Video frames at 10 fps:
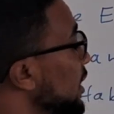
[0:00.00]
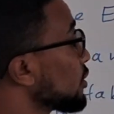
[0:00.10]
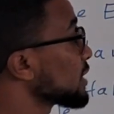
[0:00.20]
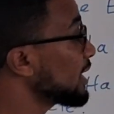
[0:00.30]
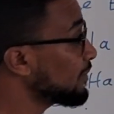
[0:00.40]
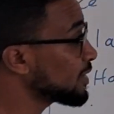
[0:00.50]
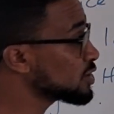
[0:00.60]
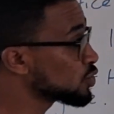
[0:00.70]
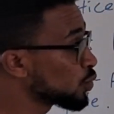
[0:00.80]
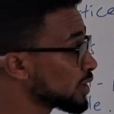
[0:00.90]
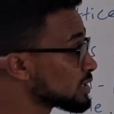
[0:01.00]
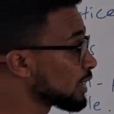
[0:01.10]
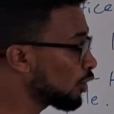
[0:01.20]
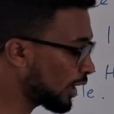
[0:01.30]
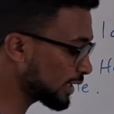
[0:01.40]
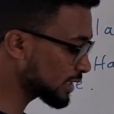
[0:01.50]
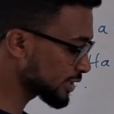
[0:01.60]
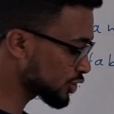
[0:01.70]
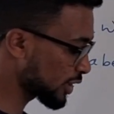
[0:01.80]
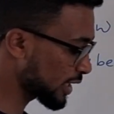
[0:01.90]
Because elements with low
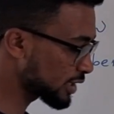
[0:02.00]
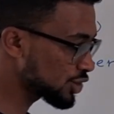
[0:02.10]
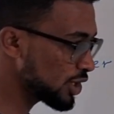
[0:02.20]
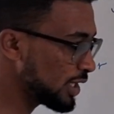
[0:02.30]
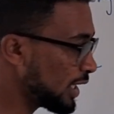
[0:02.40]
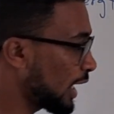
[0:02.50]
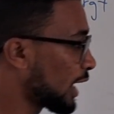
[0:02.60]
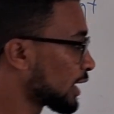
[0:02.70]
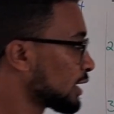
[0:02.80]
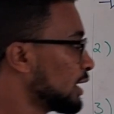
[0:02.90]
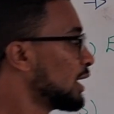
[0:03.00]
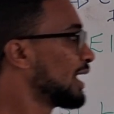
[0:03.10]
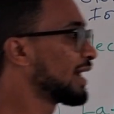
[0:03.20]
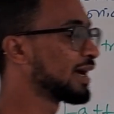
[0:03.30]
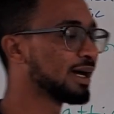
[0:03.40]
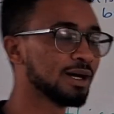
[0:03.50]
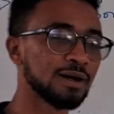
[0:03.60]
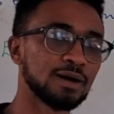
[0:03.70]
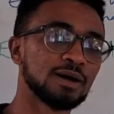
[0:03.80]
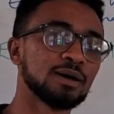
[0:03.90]
ionization energy
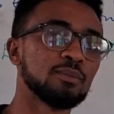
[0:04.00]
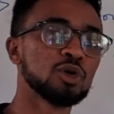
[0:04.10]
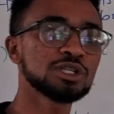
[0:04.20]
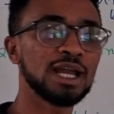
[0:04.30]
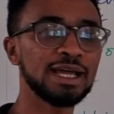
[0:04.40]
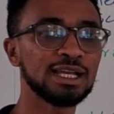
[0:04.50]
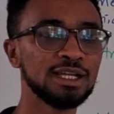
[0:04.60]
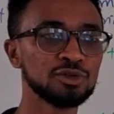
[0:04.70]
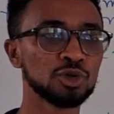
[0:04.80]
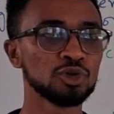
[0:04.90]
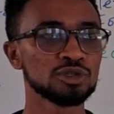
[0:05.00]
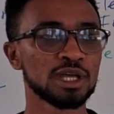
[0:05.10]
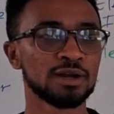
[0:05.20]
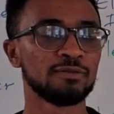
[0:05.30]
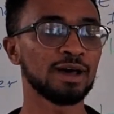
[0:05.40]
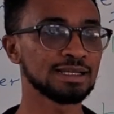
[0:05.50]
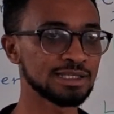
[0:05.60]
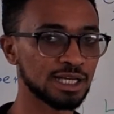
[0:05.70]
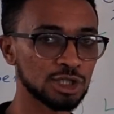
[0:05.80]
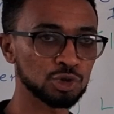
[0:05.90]
are most likely to lose their valence
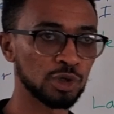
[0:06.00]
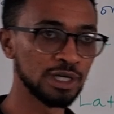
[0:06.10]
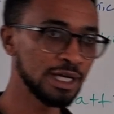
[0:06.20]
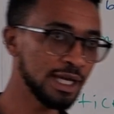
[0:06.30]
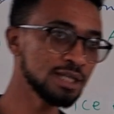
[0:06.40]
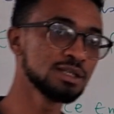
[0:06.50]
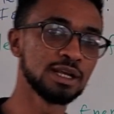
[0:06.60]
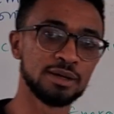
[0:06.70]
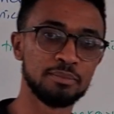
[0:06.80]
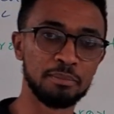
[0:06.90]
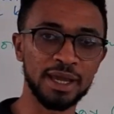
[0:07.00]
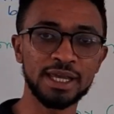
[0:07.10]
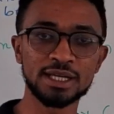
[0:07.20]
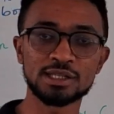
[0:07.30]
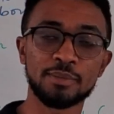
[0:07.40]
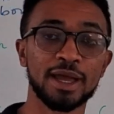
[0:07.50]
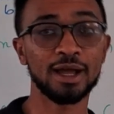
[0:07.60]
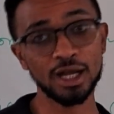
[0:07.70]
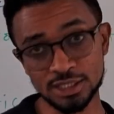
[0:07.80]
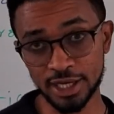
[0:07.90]
electron easily, making them a
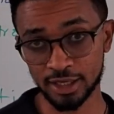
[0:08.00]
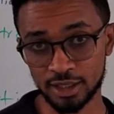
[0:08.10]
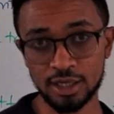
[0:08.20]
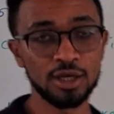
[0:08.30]
cation.